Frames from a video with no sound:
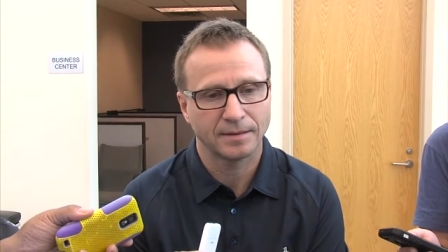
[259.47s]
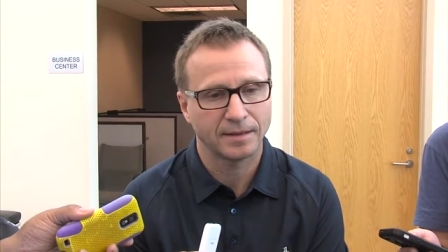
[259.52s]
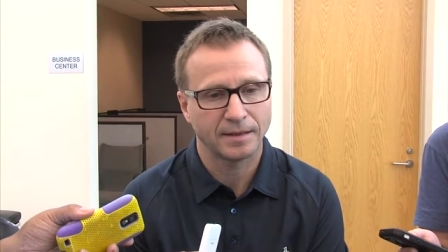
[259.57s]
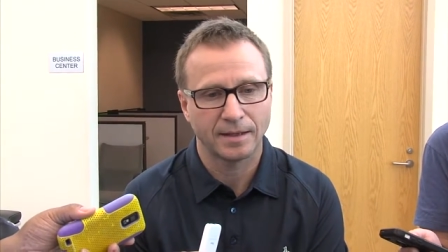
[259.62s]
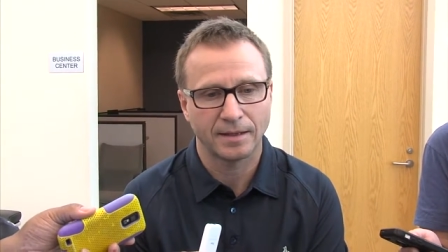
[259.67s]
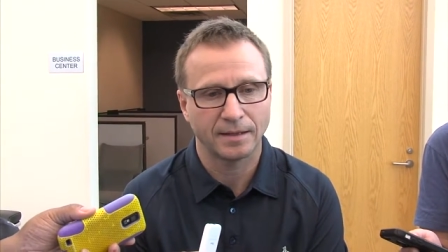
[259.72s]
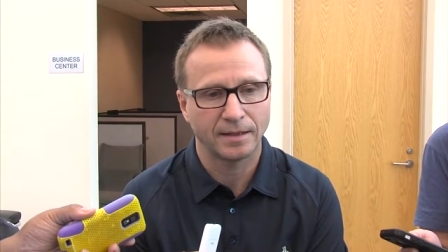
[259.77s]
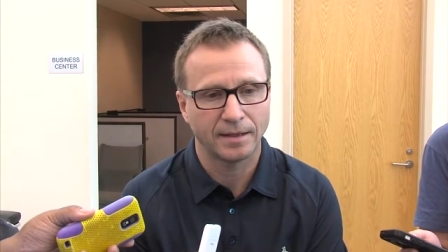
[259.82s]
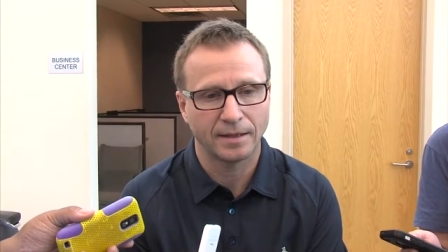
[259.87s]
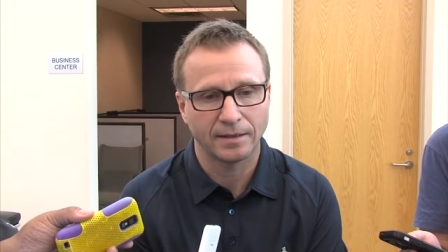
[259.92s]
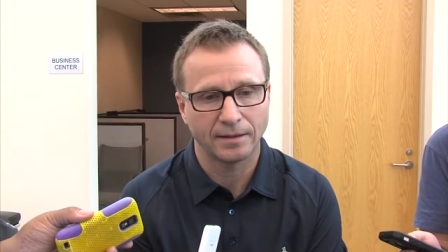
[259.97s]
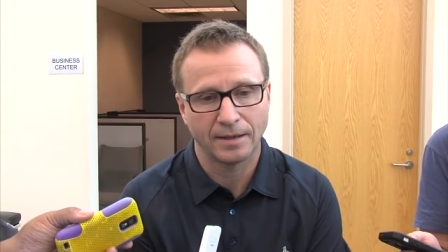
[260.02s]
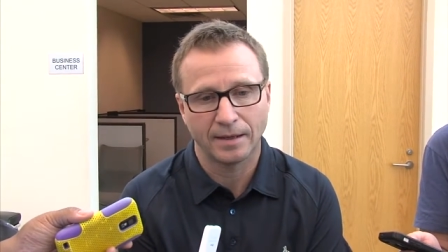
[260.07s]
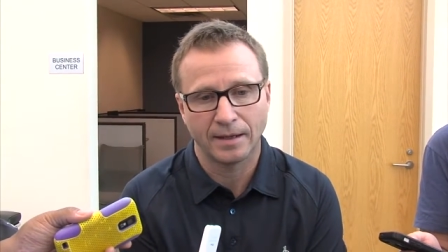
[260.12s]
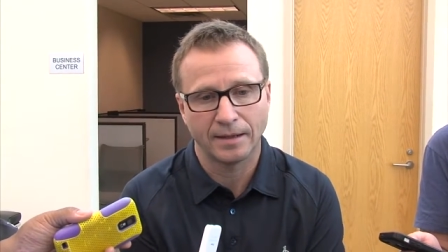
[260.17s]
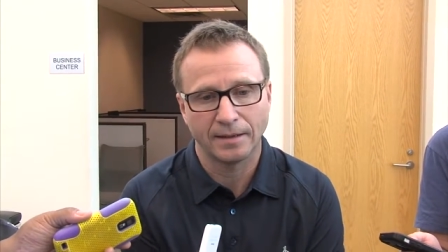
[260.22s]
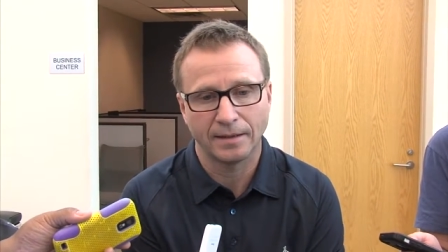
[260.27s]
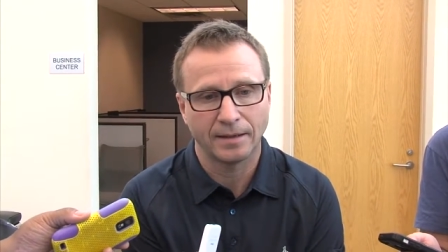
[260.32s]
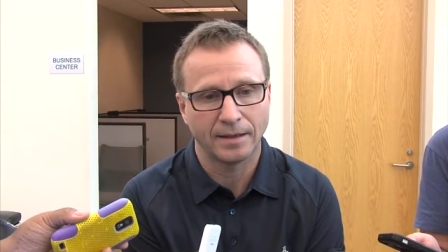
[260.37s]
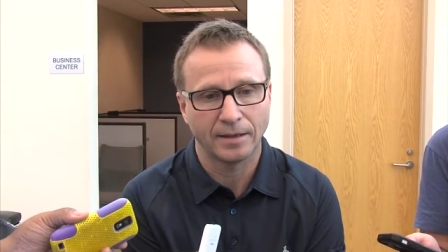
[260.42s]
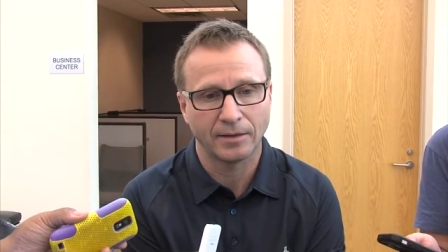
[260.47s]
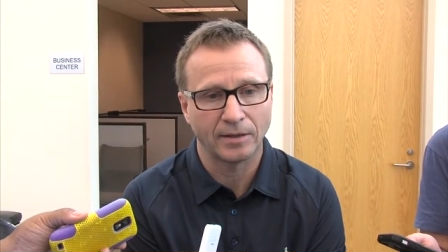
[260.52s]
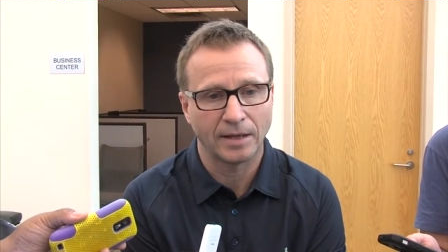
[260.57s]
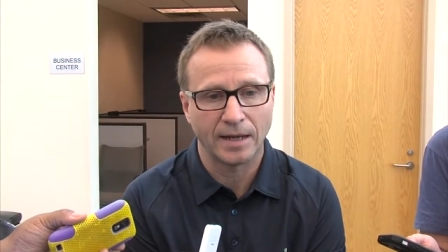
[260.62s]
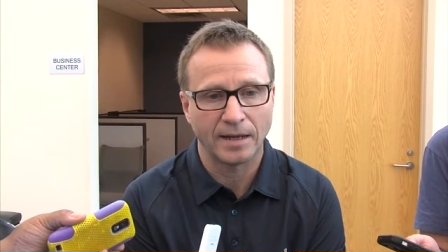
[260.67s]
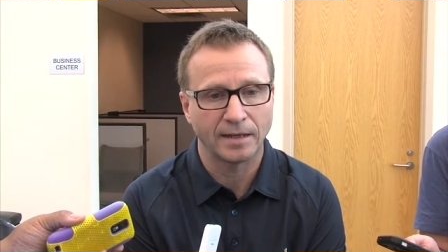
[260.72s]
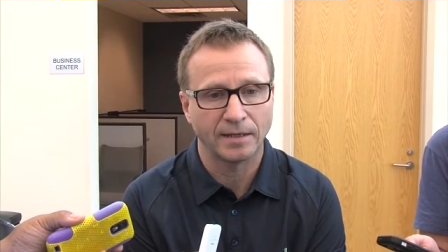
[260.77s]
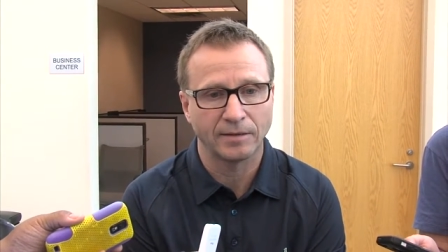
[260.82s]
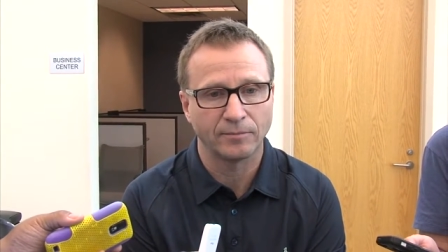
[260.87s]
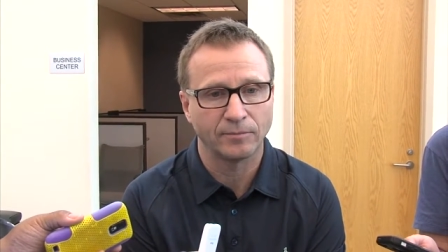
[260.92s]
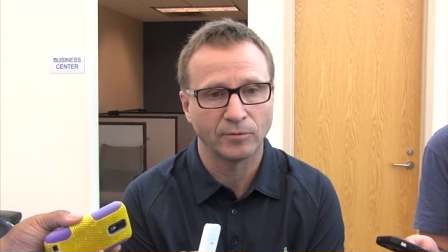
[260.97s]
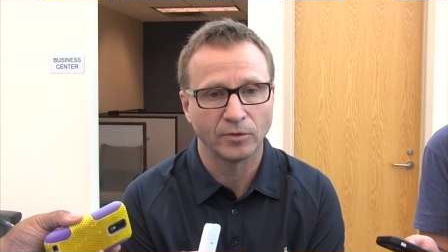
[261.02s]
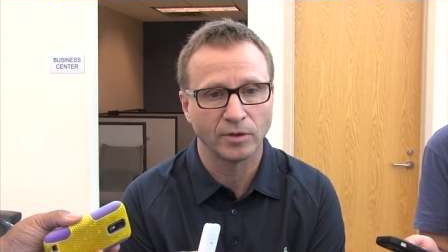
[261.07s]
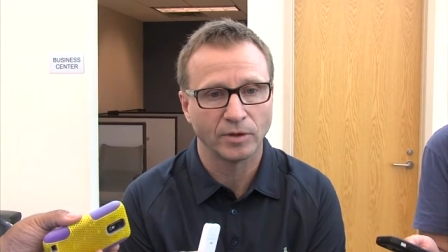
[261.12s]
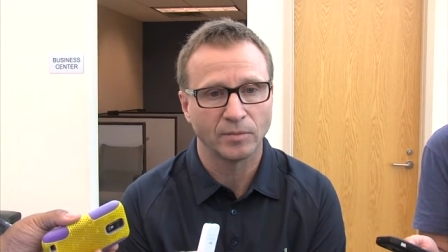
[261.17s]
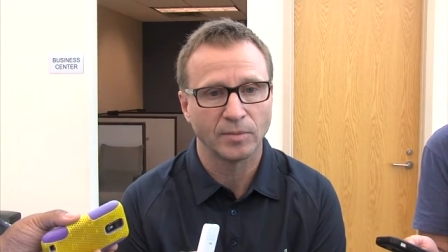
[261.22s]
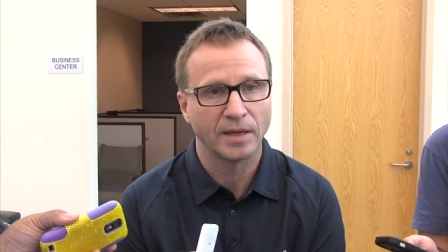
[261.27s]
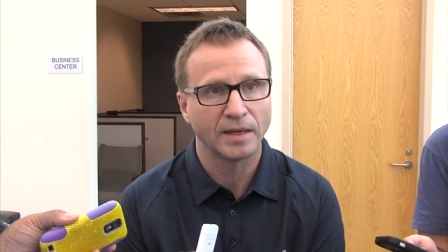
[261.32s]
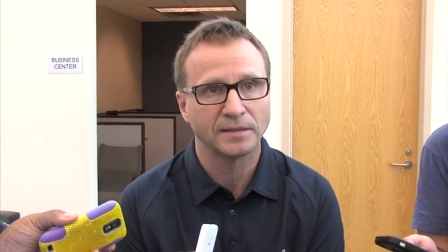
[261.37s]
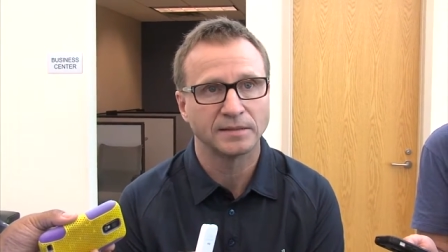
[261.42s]
I, I, I, I, I didn't
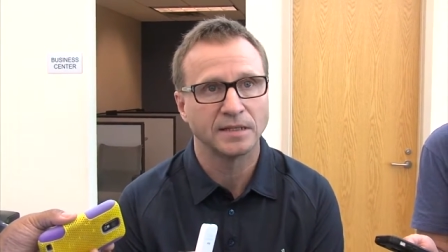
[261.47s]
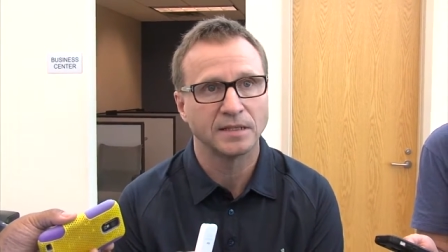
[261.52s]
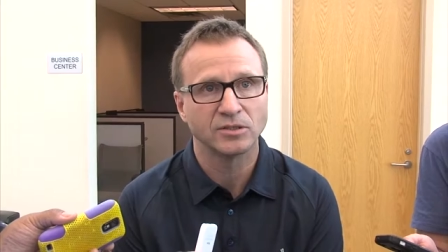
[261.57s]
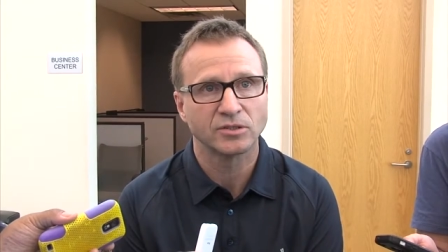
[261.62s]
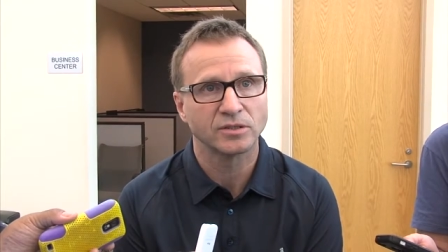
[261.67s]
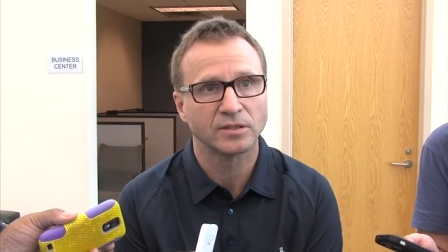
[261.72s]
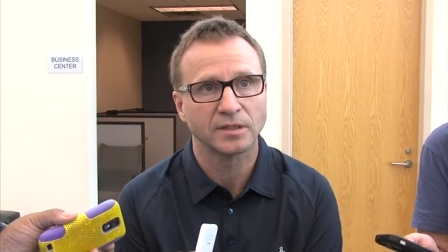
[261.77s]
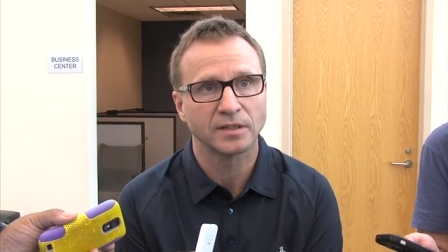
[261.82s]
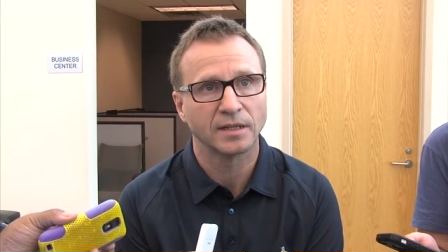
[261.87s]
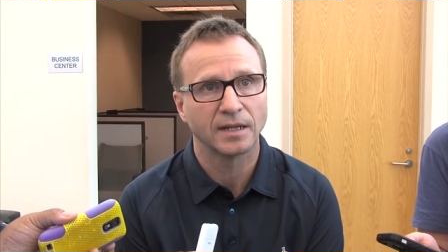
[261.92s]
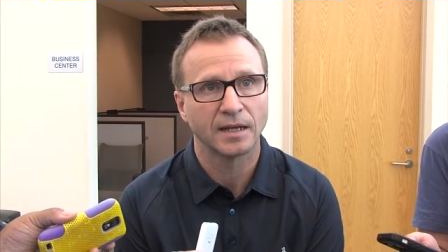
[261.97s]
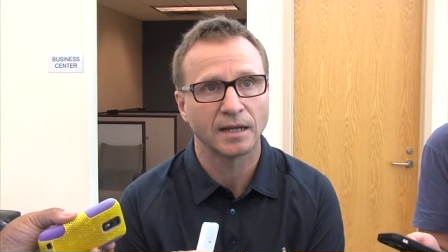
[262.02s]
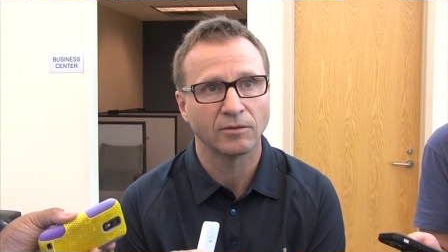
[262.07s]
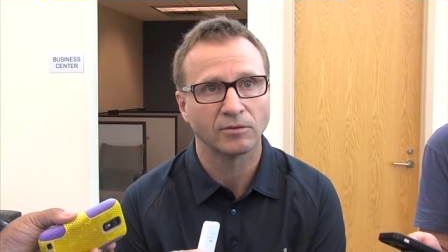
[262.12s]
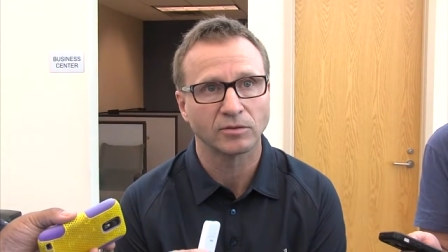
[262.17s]
really pay attention to that.